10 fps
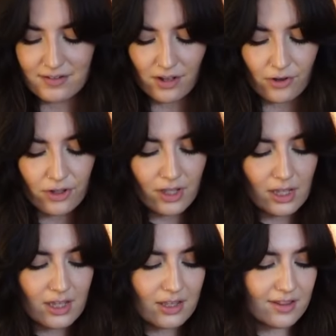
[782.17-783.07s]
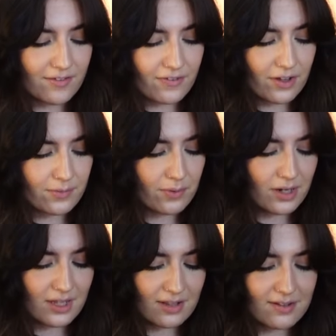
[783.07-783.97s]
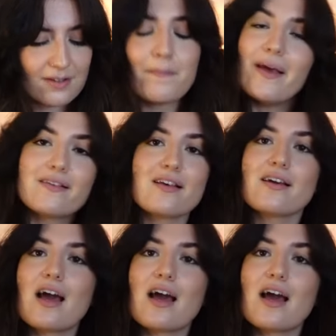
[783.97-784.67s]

So the first one, It Is Basic,